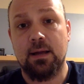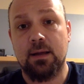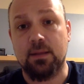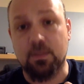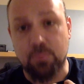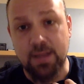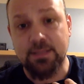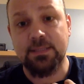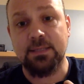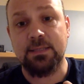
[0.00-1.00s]
like
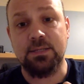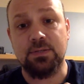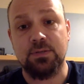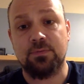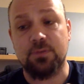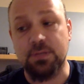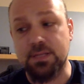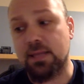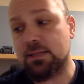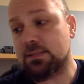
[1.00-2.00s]
practicing teachers for
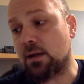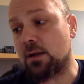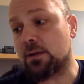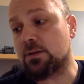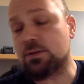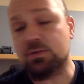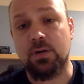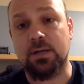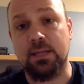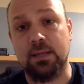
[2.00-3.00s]
days on
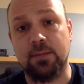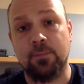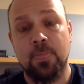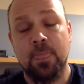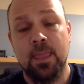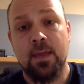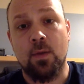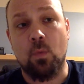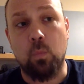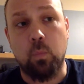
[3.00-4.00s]
constructing
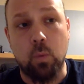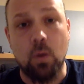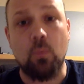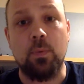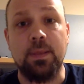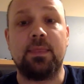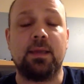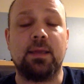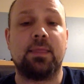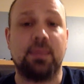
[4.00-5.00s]
what we think